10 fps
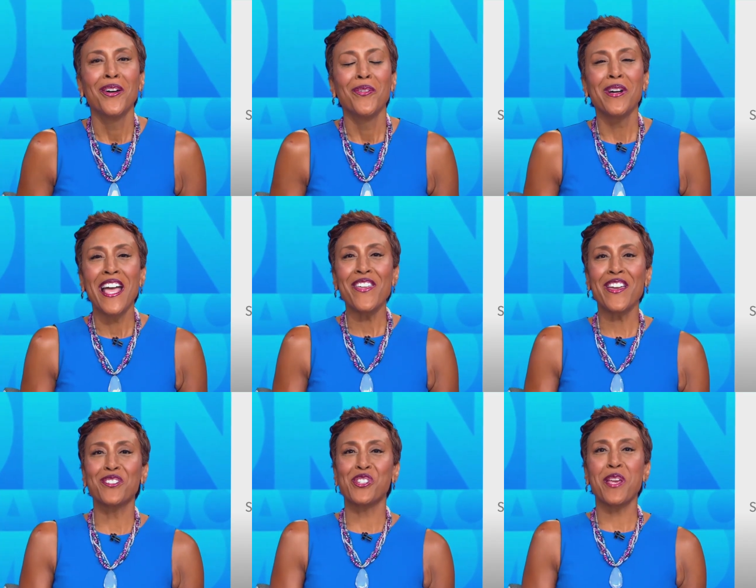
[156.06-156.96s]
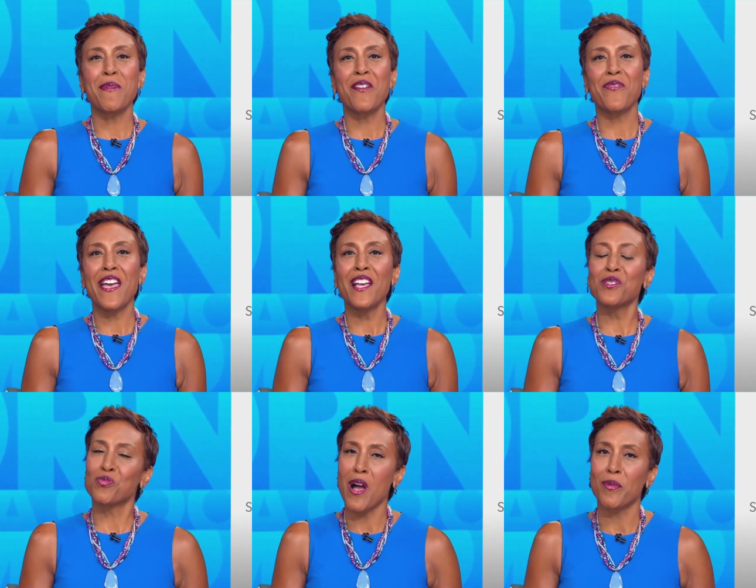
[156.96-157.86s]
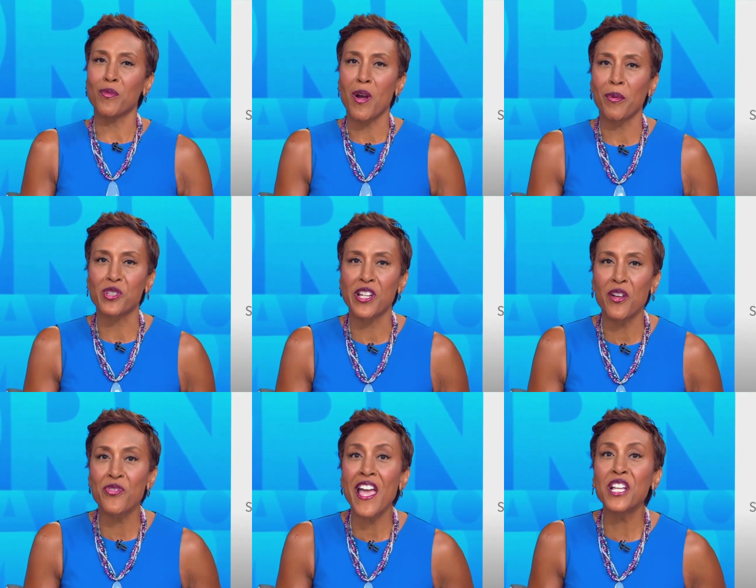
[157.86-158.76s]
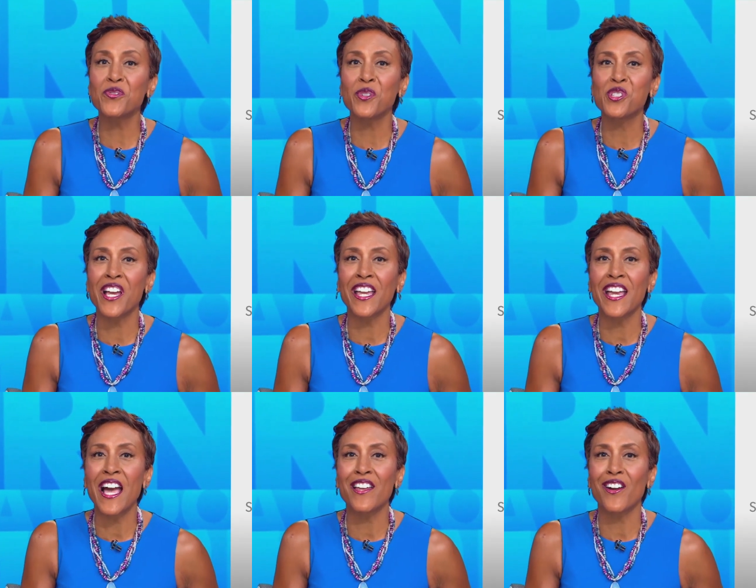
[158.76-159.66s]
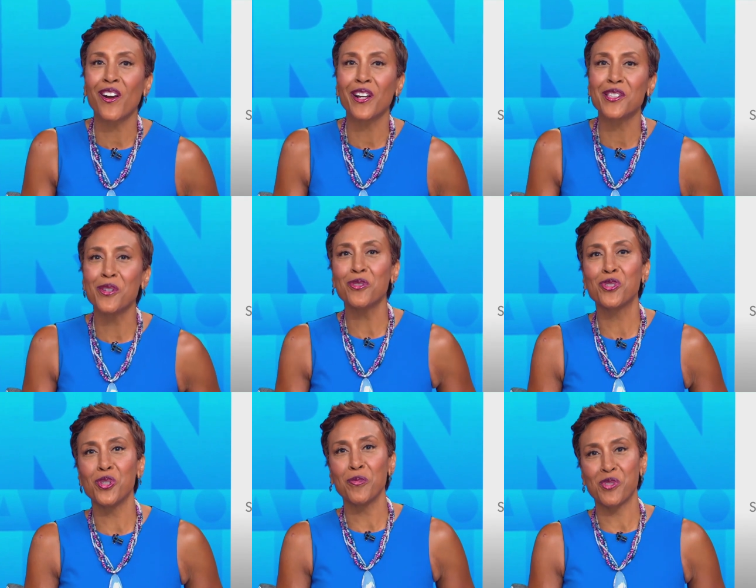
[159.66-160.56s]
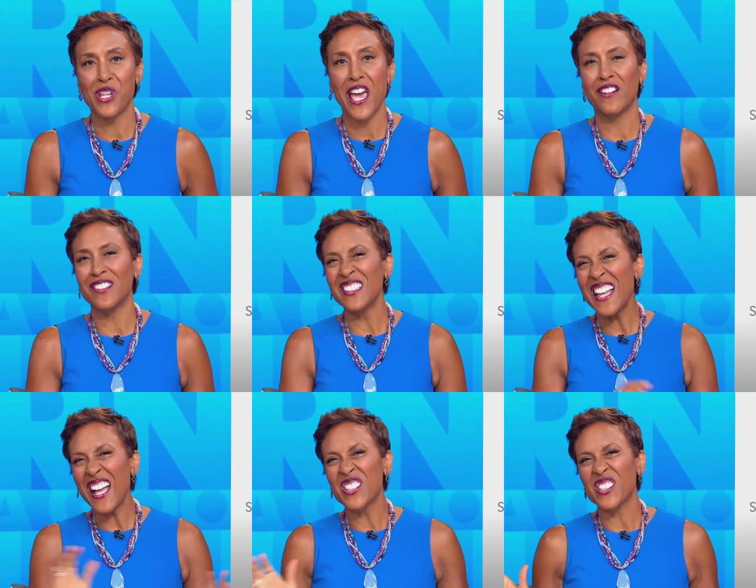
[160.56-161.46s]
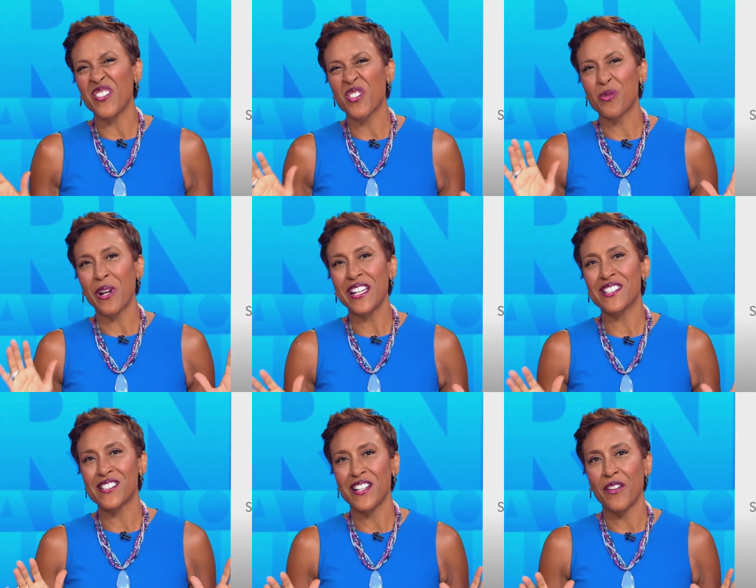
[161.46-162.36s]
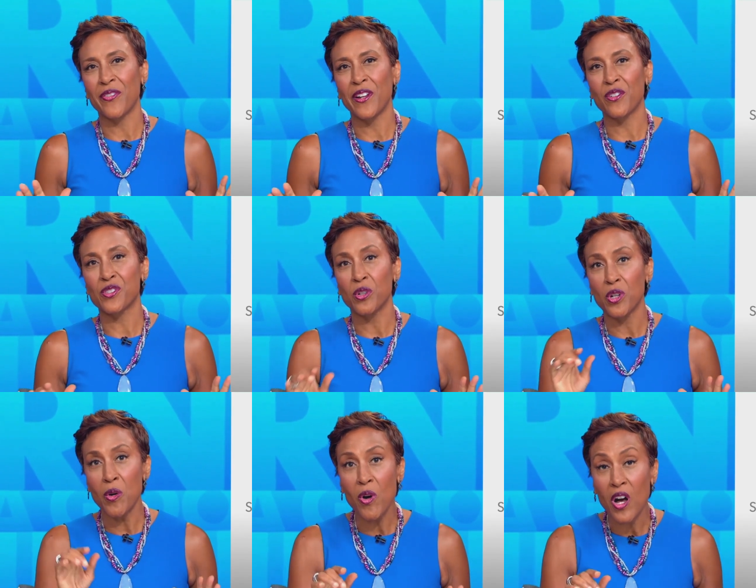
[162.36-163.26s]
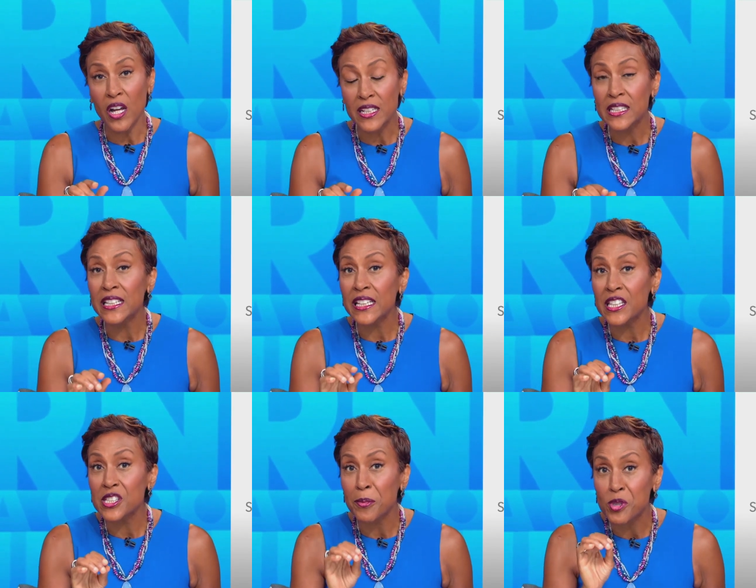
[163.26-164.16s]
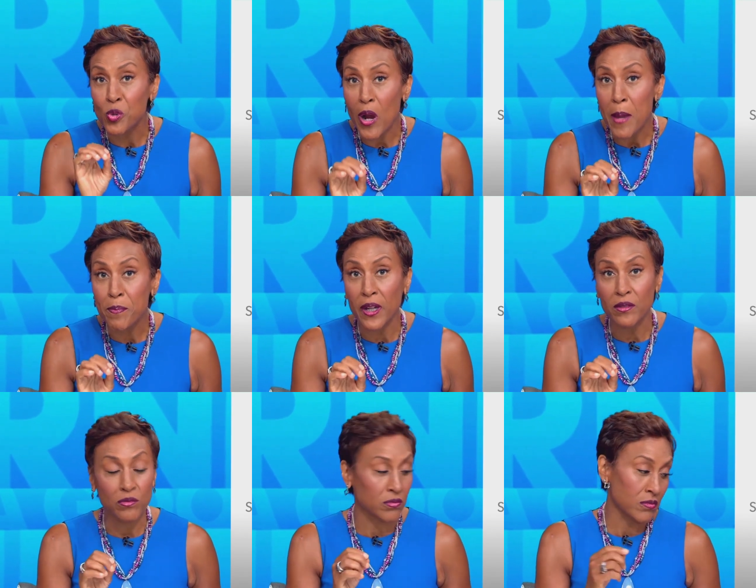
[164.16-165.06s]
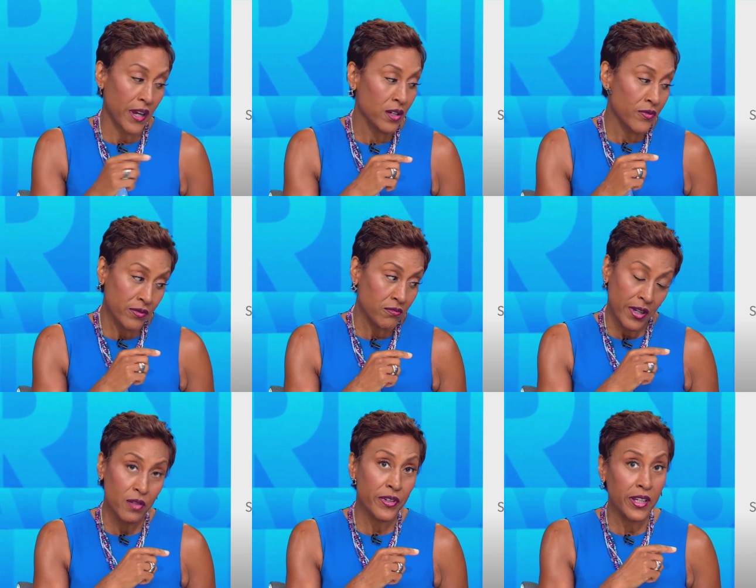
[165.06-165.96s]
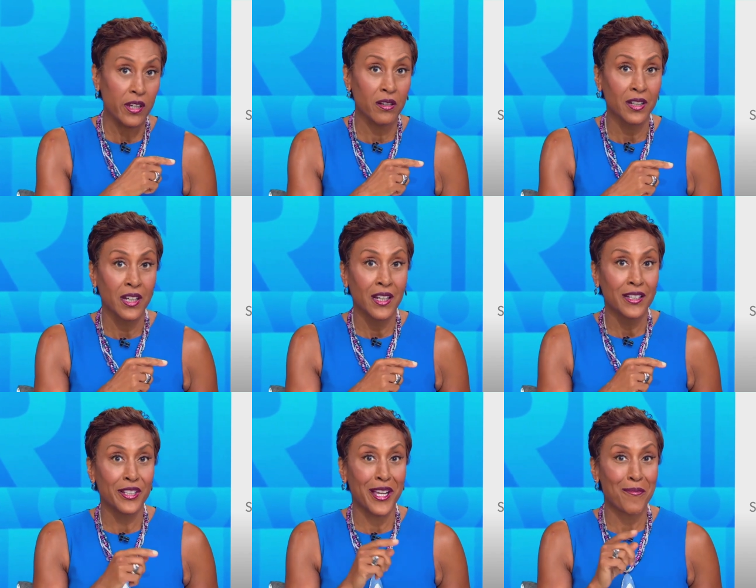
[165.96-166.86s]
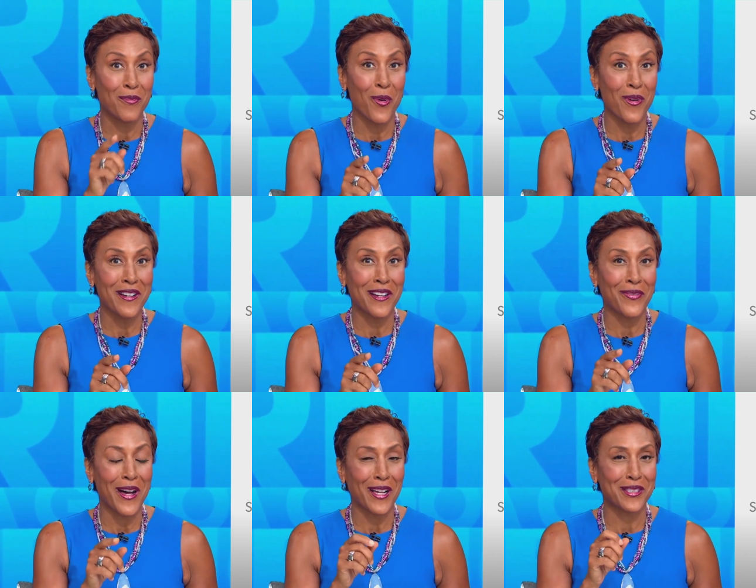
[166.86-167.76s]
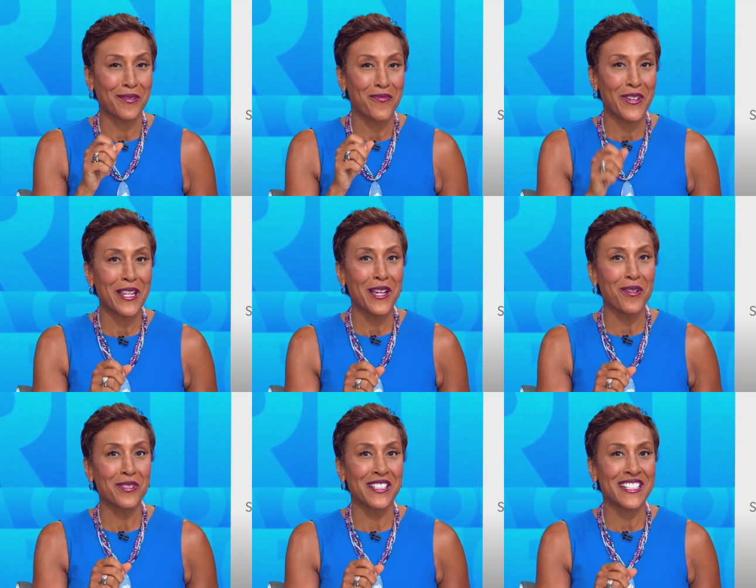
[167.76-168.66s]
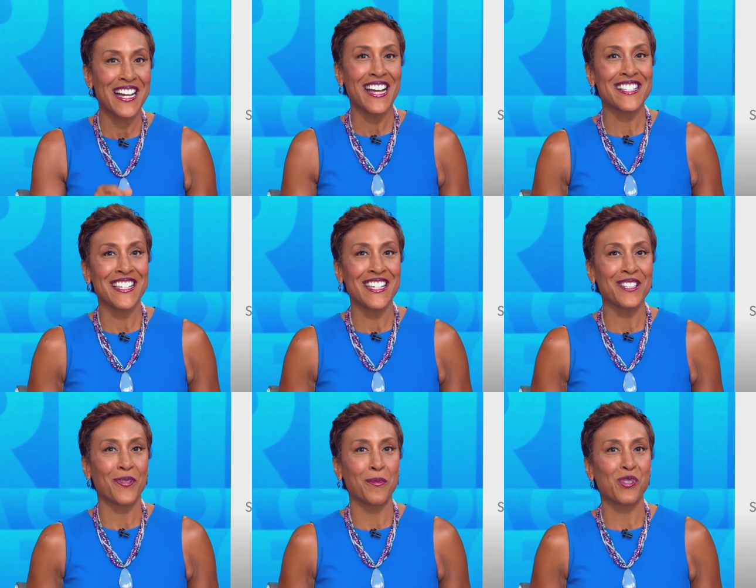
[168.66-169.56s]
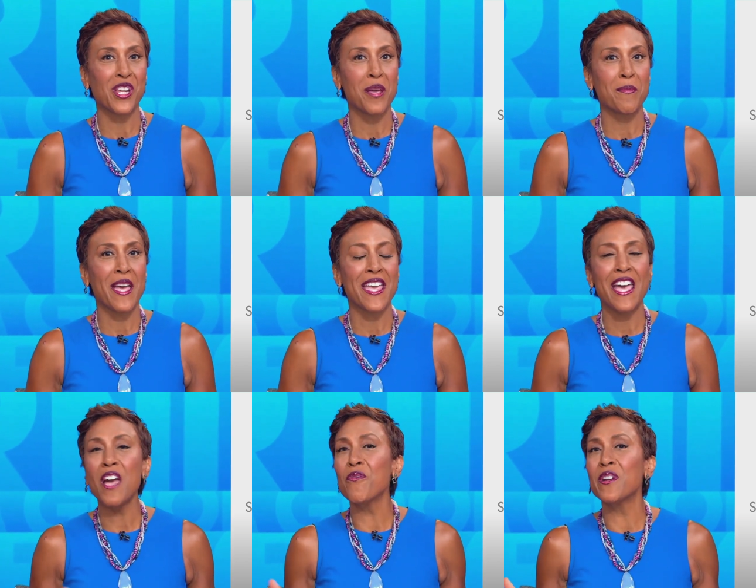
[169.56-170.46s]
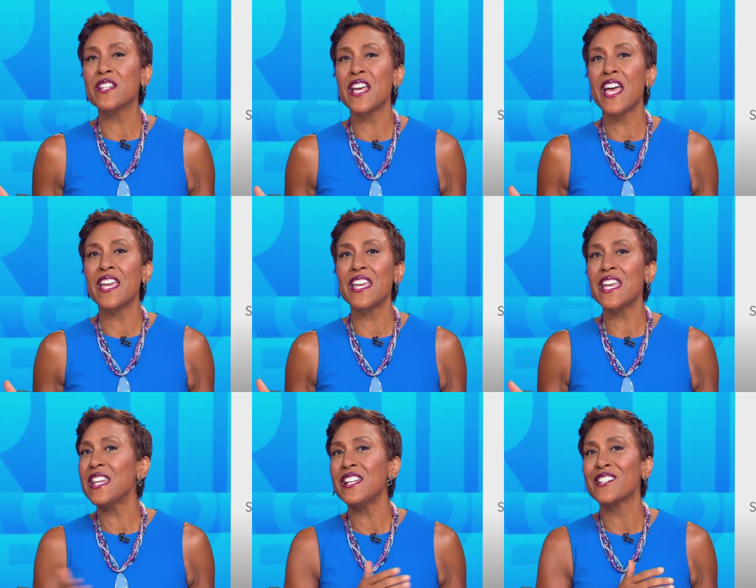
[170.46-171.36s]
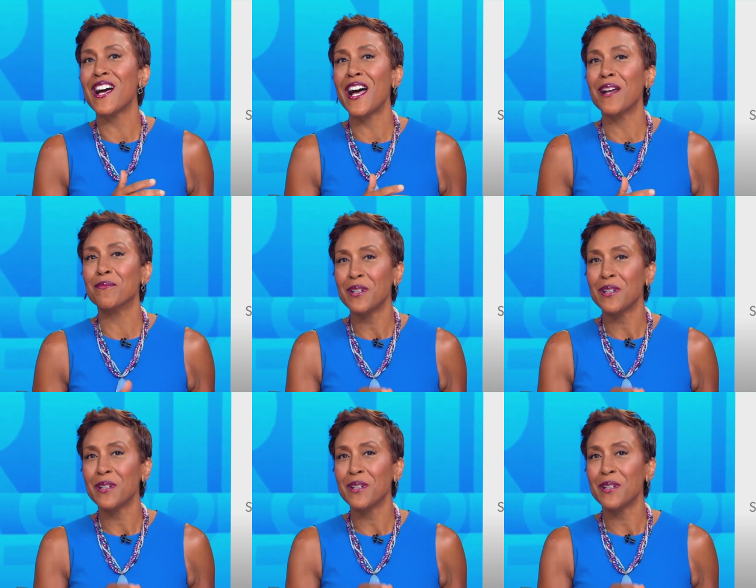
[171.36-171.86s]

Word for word: Well, hey there, GMA fans. Robin Roberts here. Thanks for checking out our YouTube channel. Lots of great stuff here. So go on, click the subscribe button right over right over here to get more of awesome videos and content from GMA every day, anytime.